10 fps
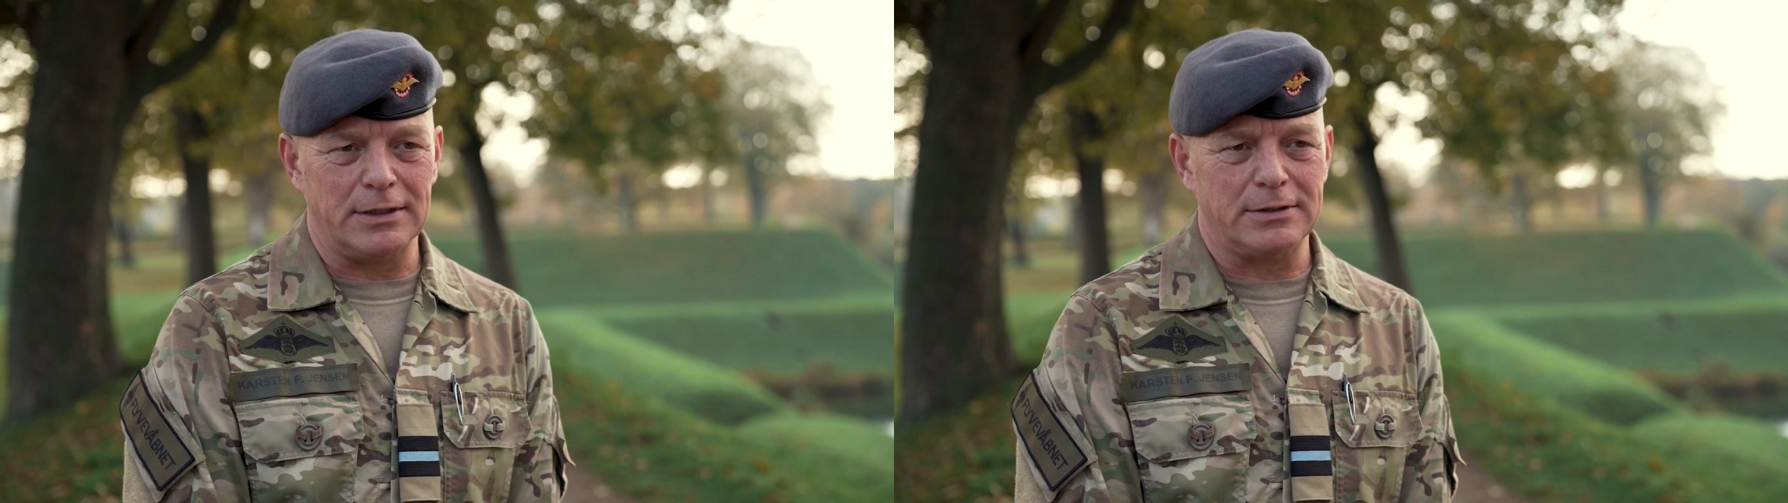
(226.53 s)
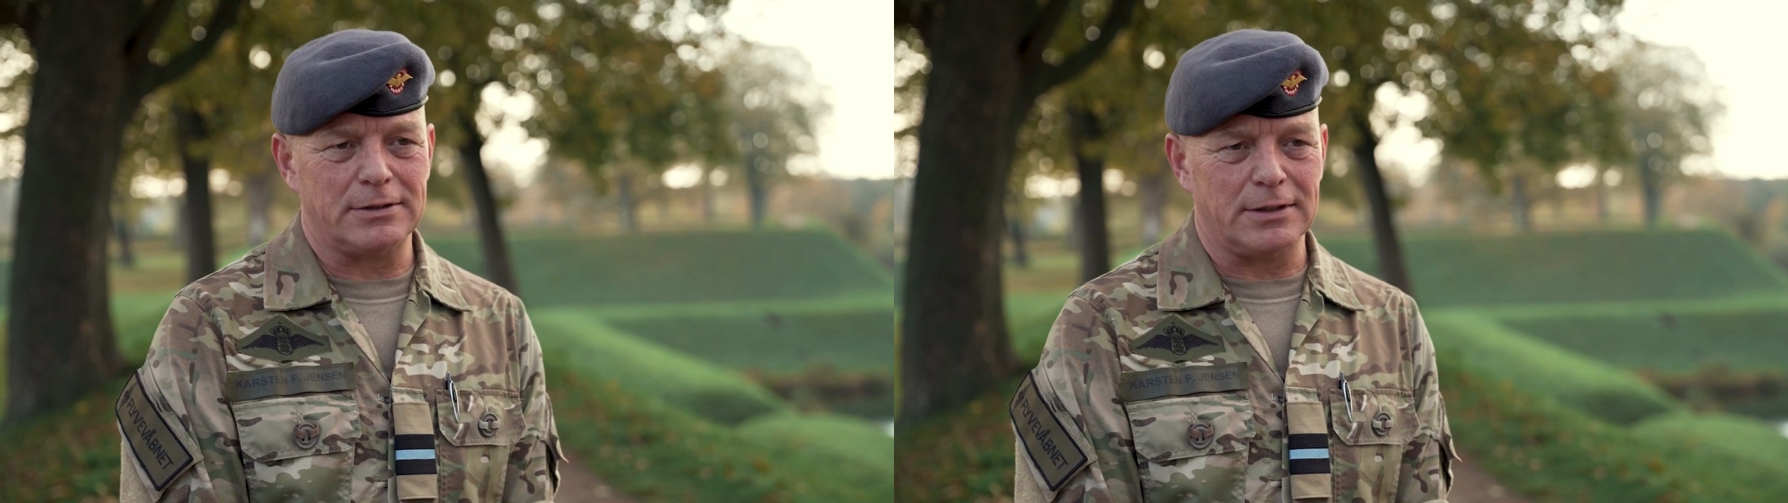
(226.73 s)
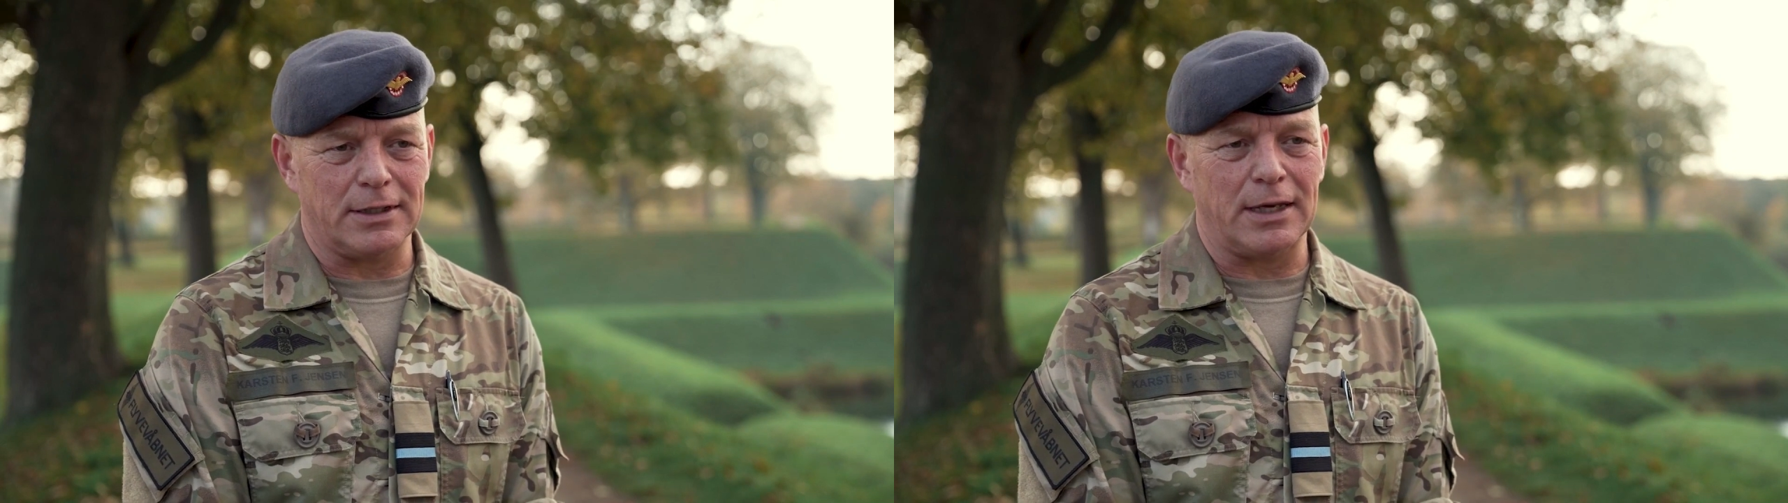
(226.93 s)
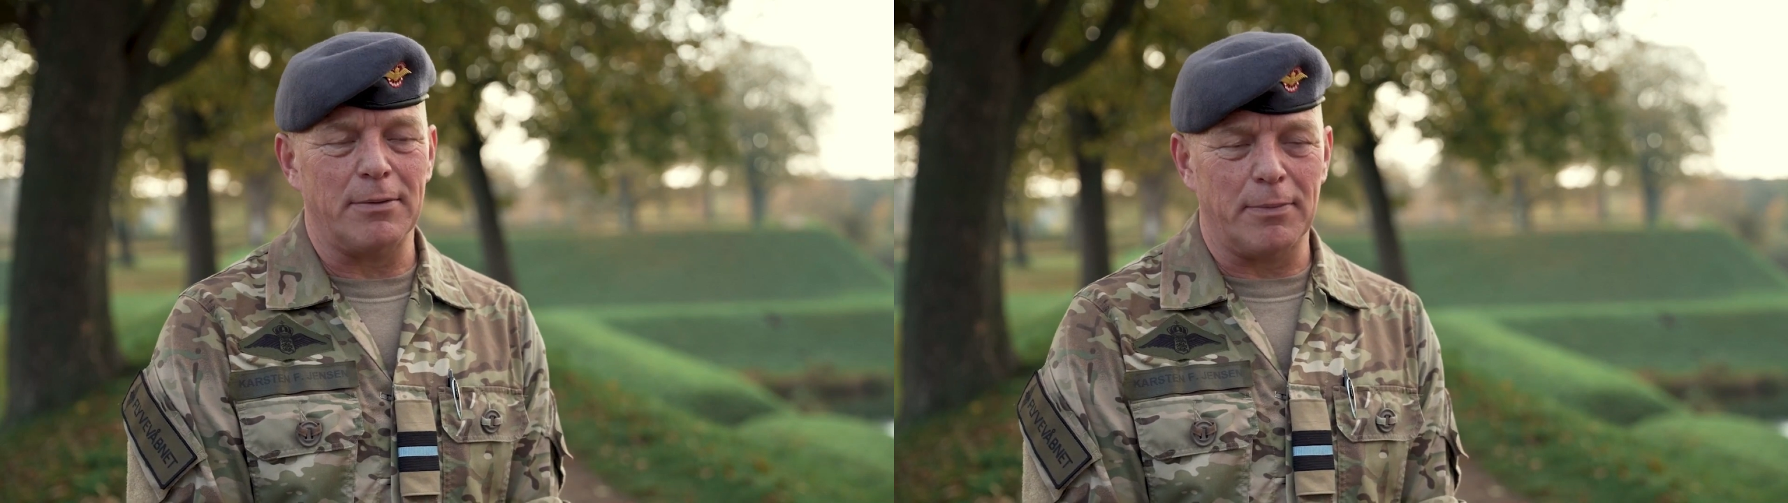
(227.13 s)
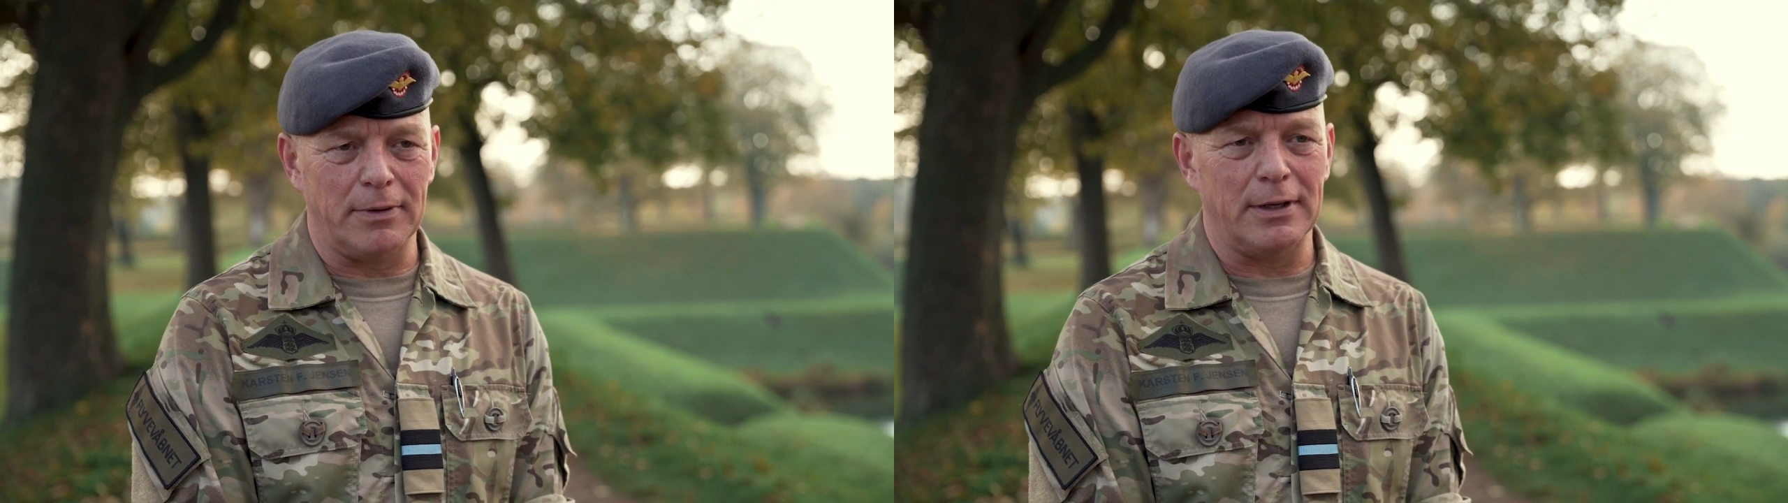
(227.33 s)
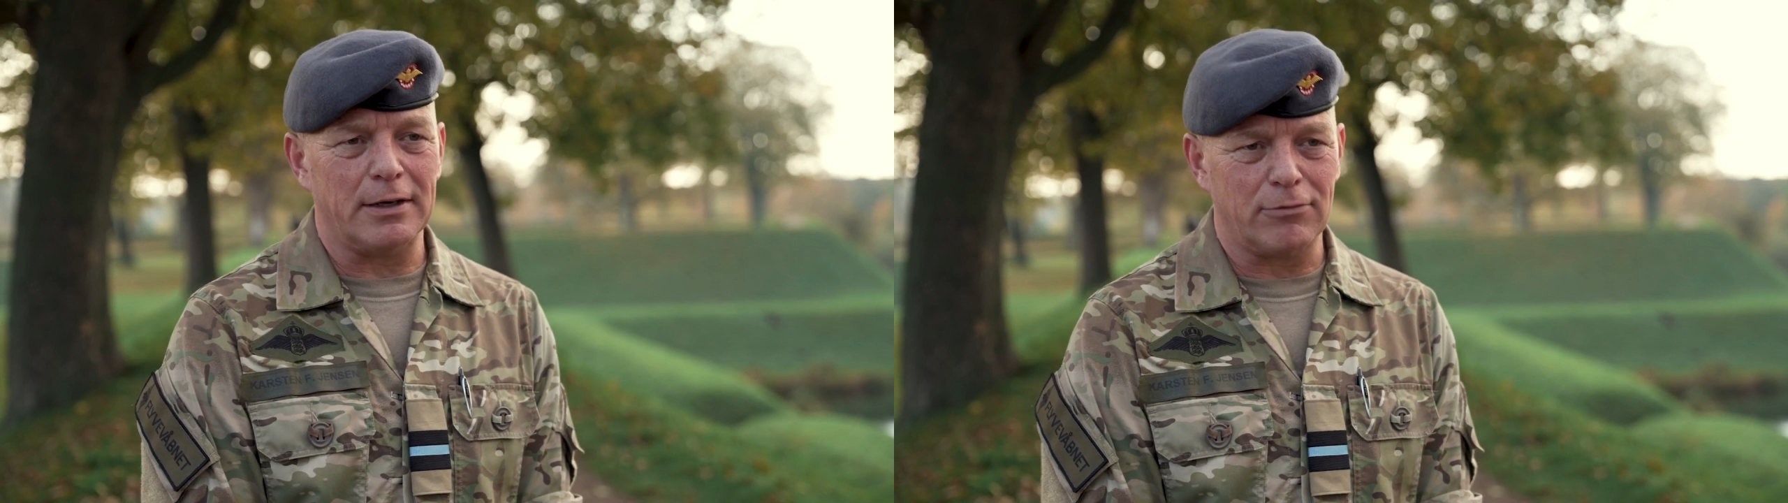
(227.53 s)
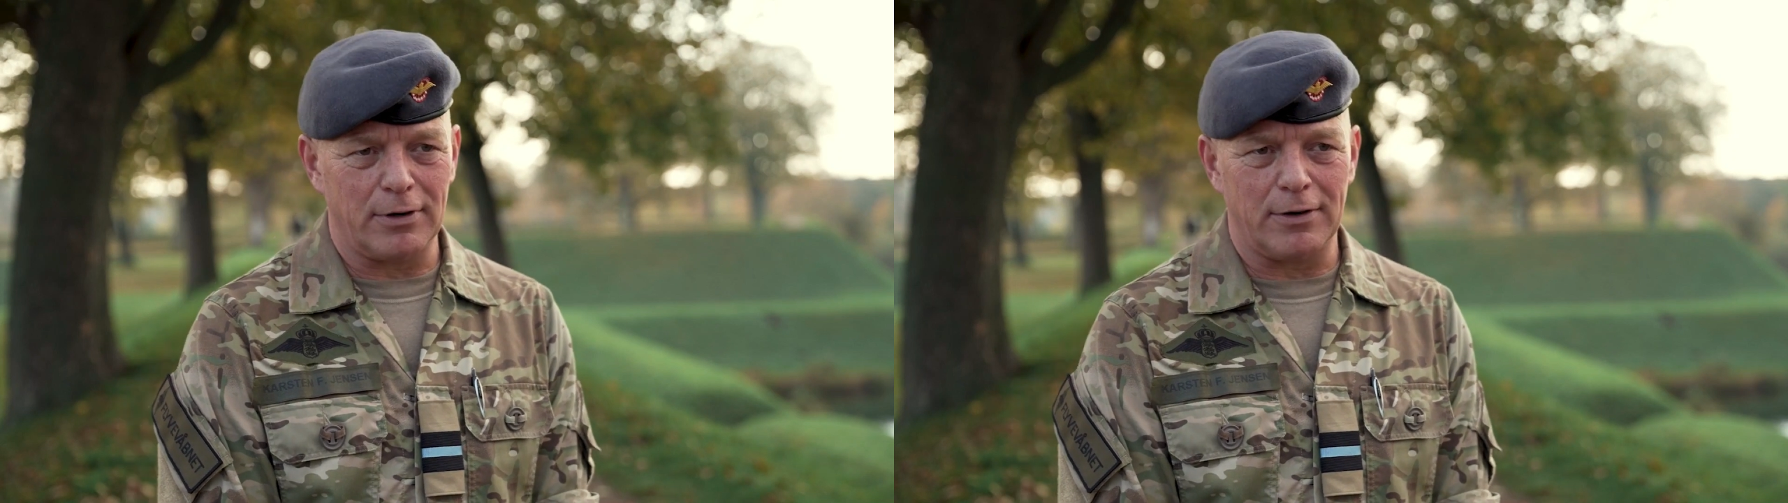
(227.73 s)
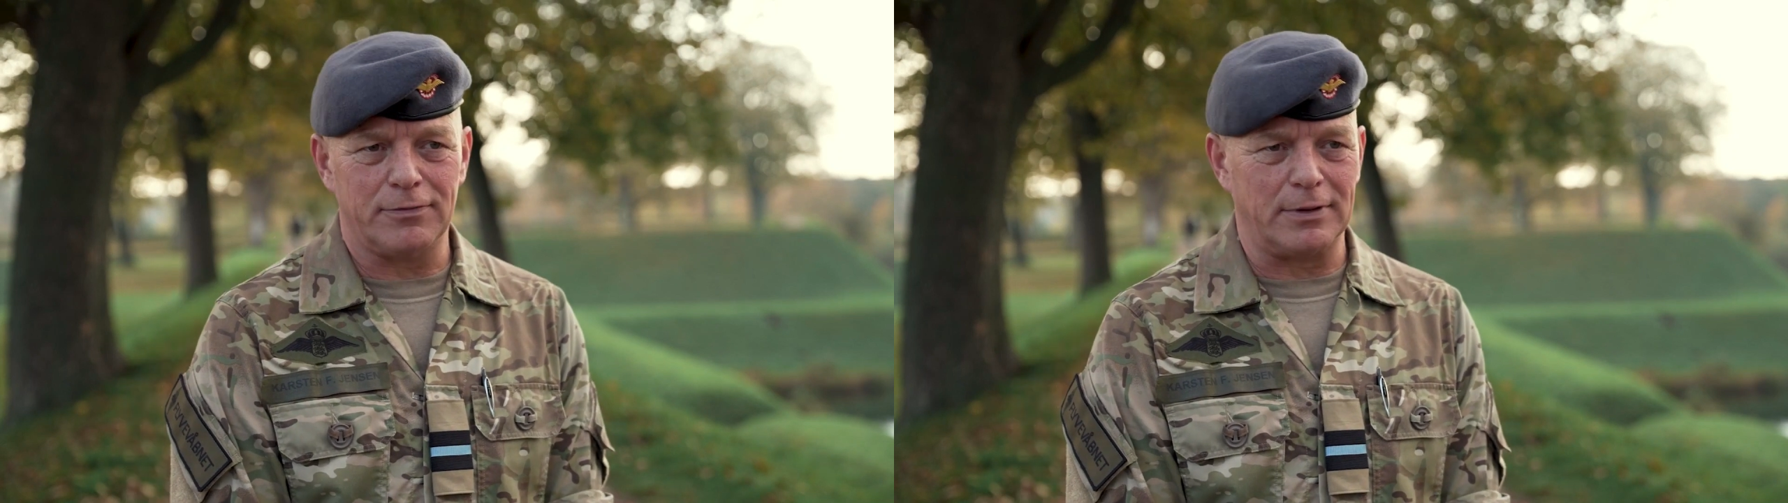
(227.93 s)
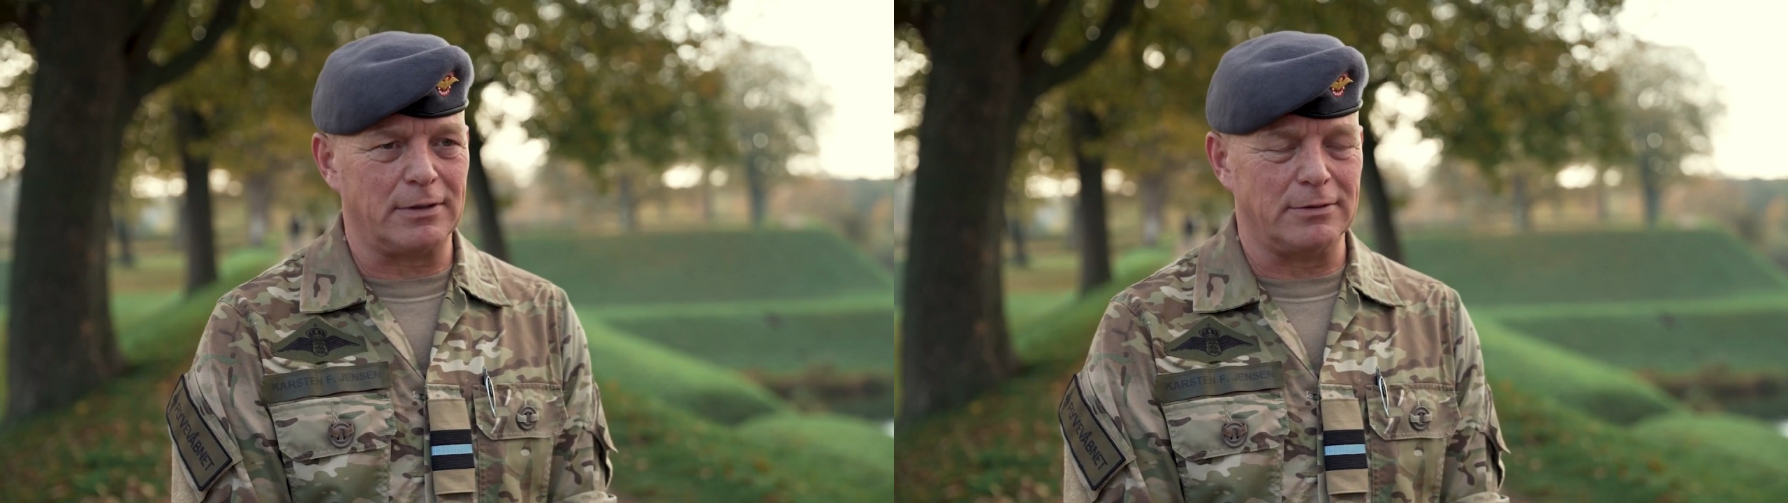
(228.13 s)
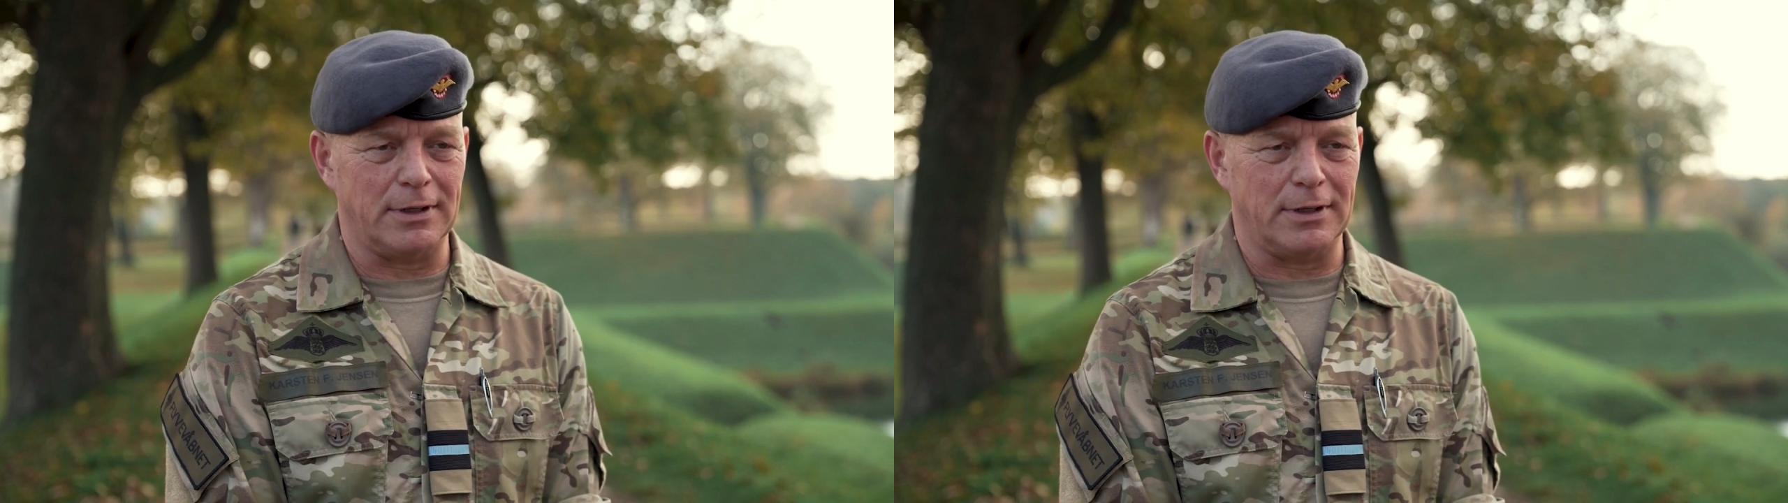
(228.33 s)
It's a capable aircraft that's